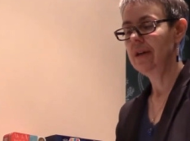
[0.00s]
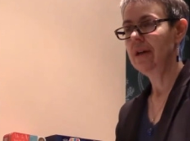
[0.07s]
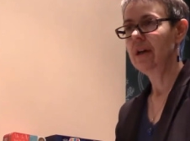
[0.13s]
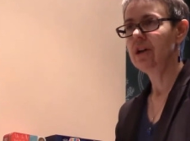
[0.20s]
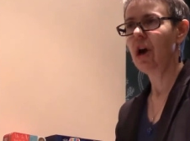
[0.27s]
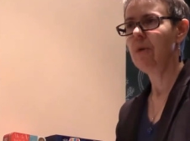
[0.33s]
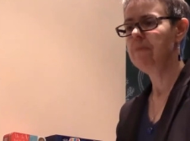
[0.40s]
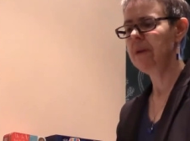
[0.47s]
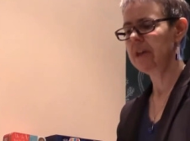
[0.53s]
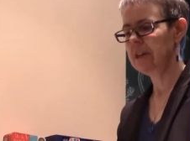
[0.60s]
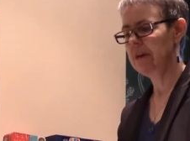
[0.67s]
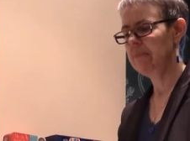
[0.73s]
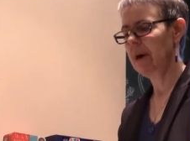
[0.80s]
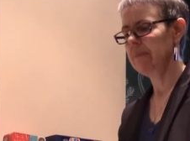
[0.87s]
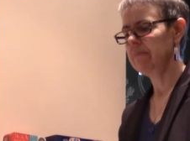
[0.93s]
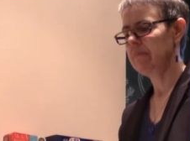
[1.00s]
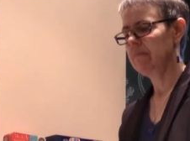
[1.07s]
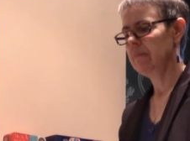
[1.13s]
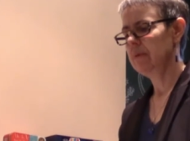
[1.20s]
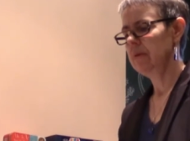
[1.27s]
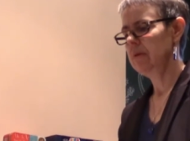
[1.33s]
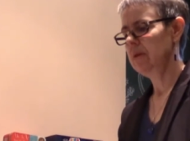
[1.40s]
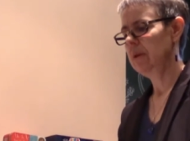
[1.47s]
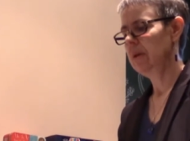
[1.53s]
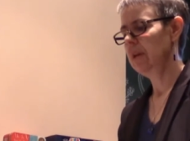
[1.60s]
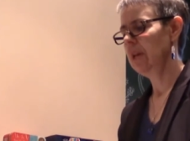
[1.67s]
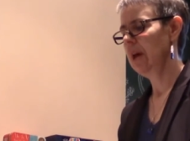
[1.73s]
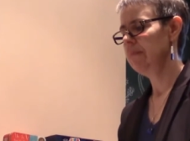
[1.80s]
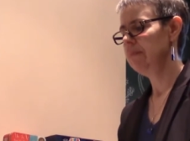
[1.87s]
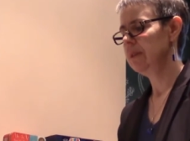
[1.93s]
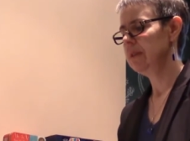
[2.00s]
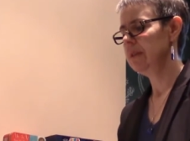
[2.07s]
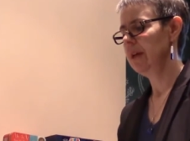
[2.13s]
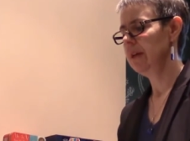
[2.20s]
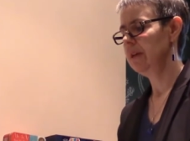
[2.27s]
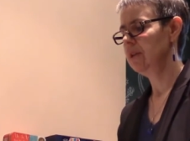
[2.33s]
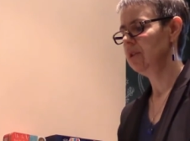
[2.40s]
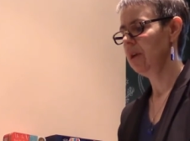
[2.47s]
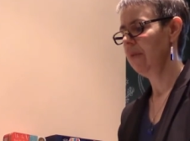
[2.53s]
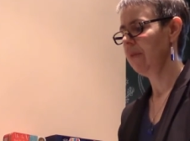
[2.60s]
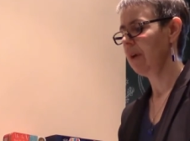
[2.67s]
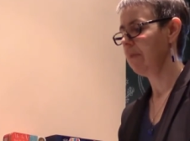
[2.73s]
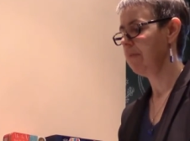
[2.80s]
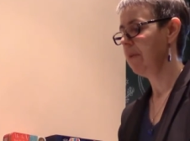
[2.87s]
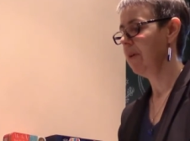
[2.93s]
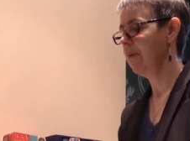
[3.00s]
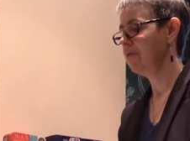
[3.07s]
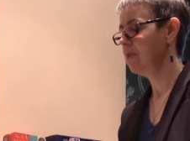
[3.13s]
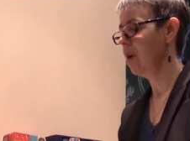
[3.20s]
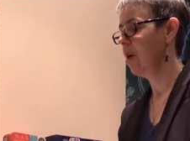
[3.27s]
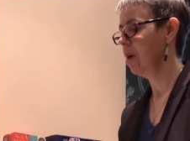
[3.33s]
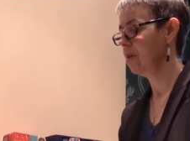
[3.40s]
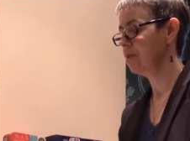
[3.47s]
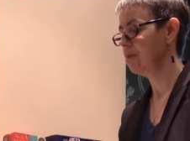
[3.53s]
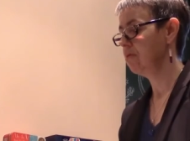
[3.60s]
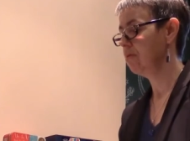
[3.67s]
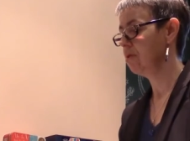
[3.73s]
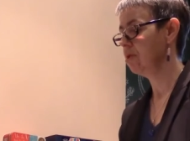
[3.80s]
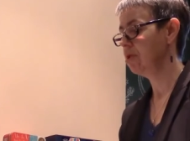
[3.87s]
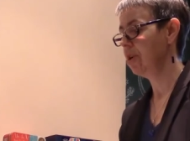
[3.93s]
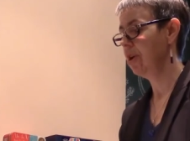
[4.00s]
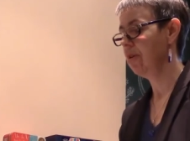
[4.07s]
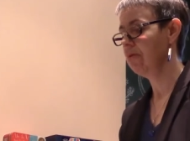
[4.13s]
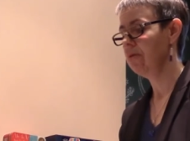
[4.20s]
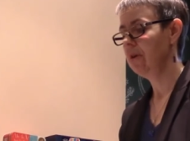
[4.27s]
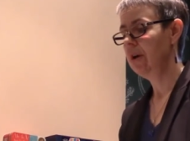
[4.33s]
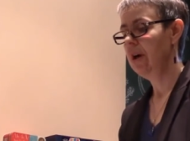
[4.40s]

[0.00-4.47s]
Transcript: "Go pick them up," Elimus said, shoving a pair of tongs toward Joe.